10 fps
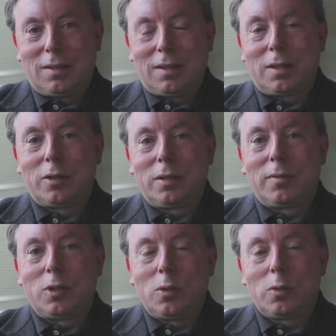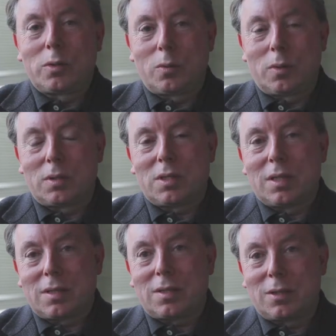They couldn't even use the word
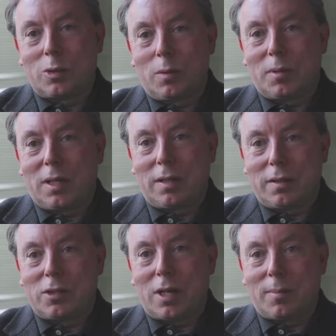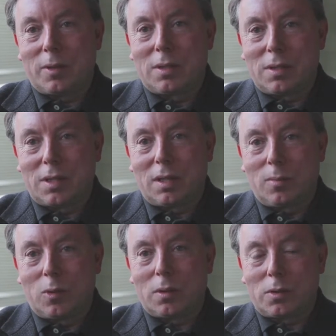citizen to apply to the Japanese anymore.